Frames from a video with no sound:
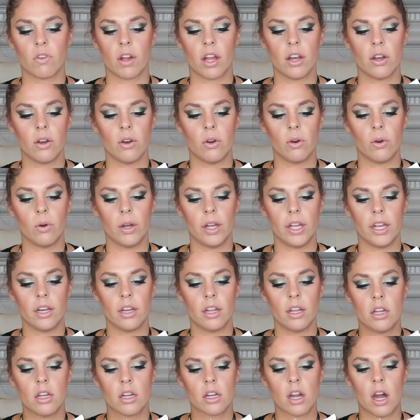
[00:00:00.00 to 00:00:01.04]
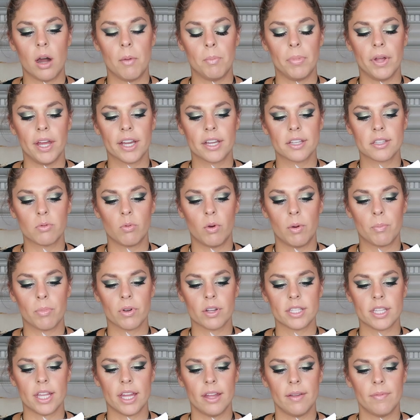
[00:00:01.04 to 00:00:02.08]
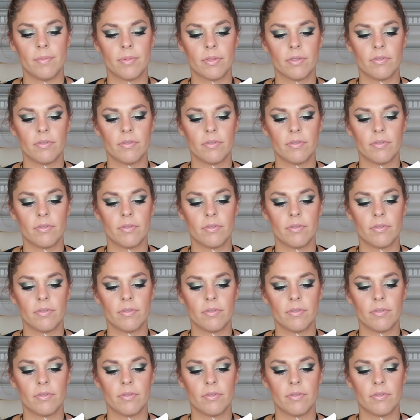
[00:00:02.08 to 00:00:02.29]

retinoid complex, 1%.